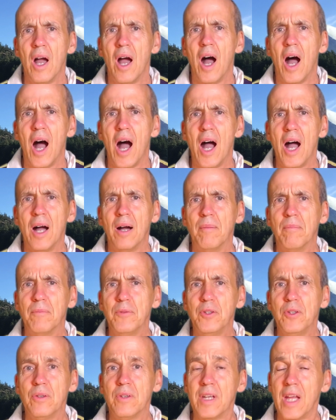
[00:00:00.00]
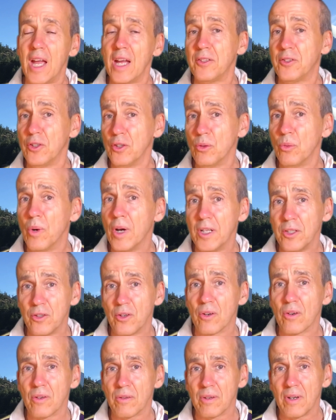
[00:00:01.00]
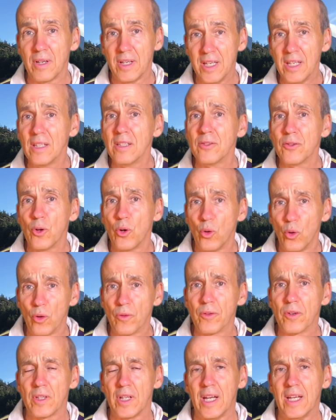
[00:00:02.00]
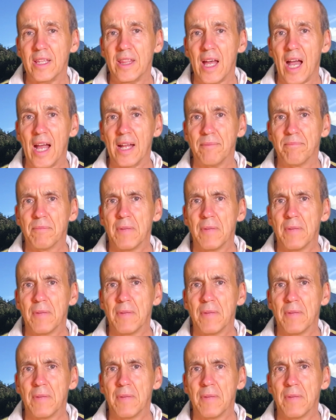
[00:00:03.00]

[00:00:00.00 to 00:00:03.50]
you can't do when you're heeled over like that.